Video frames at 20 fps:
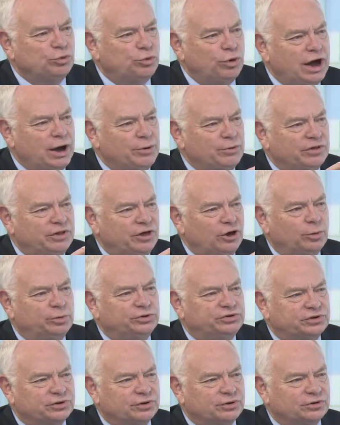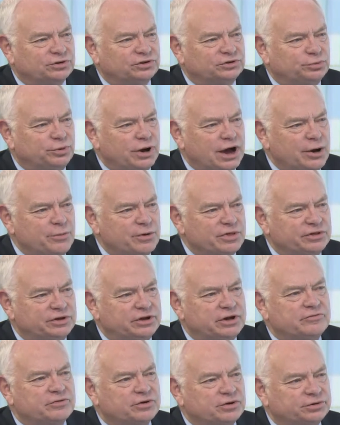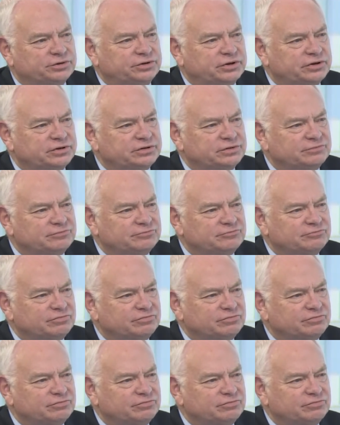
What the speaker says: Where were the obstacles? Where were the difficulties?